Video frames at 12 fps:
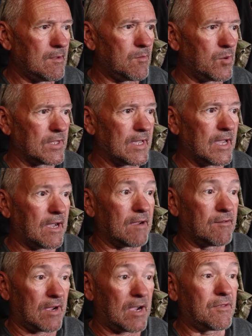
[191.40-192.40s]
But yeah,
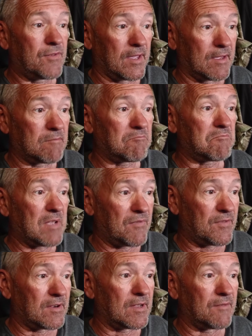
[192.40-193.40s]
I think
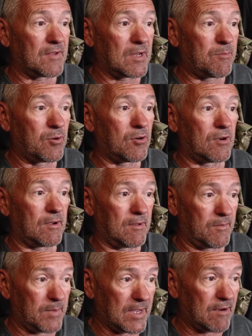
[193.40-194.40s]
definitely if they'd have put
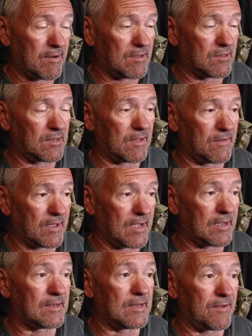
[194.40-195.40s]
a bigger engine in
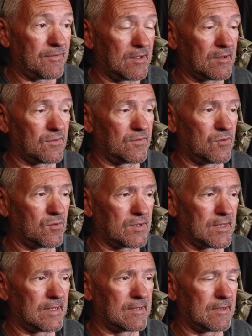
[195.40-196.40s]
that and left it as a
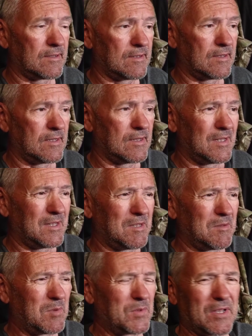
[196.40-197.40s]
four-seater.
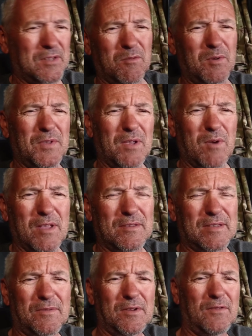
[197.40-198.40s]
But that's not what they
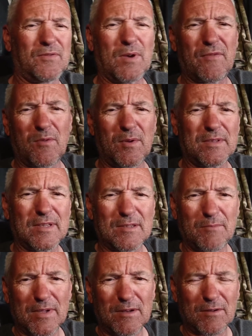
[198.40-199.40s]
wanted. The Luftwaffe wanted
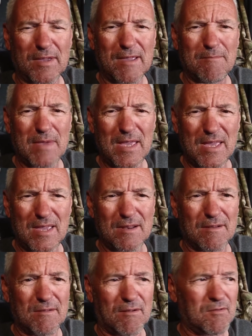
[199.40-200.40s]
something looking mean
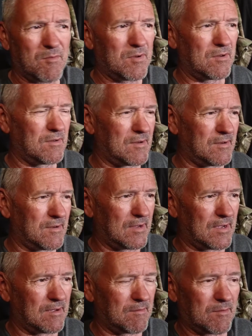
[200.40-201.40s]
and horrible. And
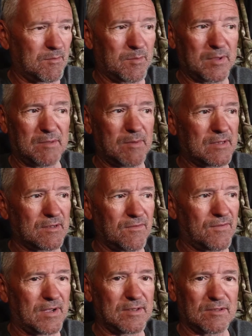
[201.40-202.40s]
I mean, can you imagine a
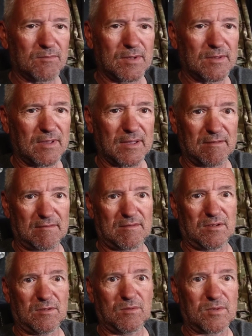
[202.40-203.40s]
fighter with like
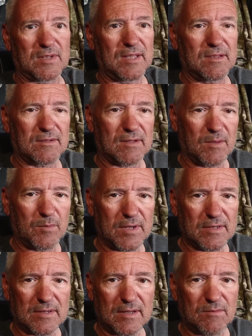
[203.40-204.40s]
two seats side by
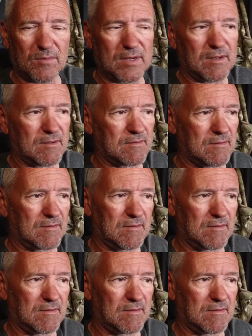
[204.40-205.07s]
side? Why not?